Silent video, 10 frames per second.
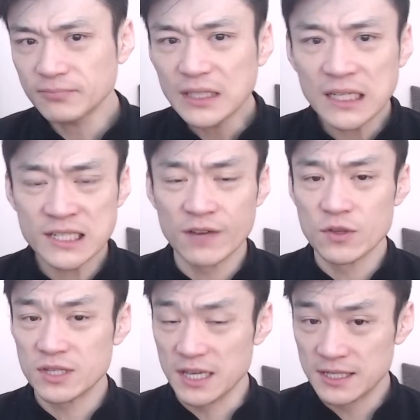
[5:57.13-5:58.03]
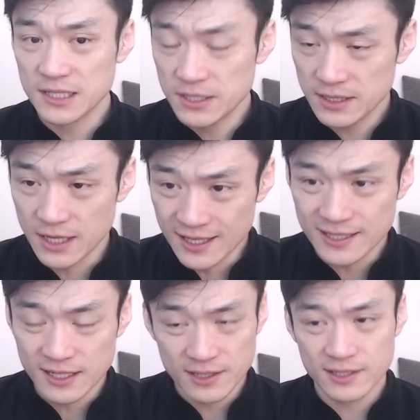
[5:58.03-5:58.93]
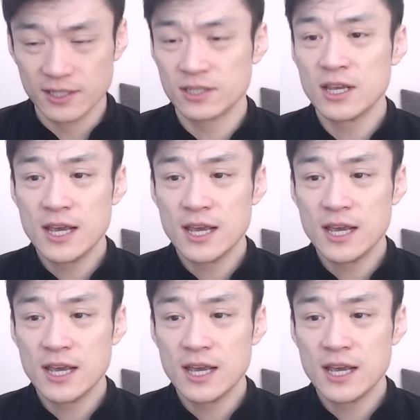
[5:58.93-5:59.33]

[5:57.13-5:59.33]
some of those incidences